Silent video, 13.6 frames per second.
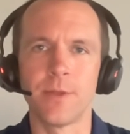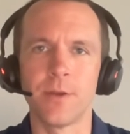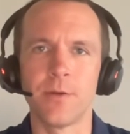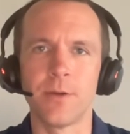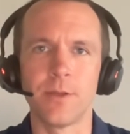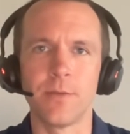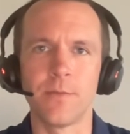you
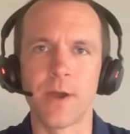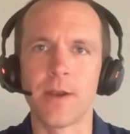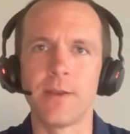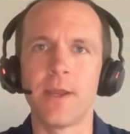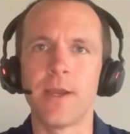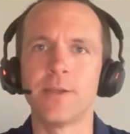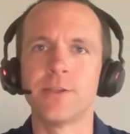know you've got
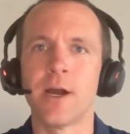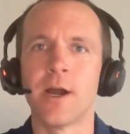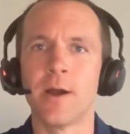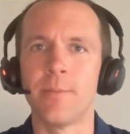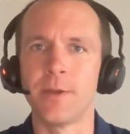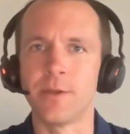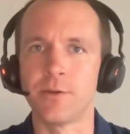a day
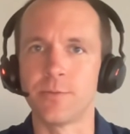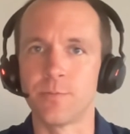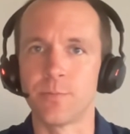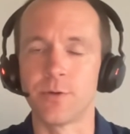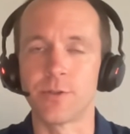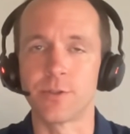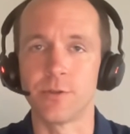job and you're
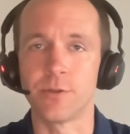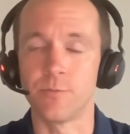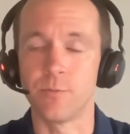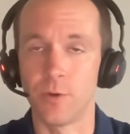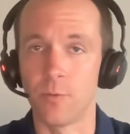pers- you're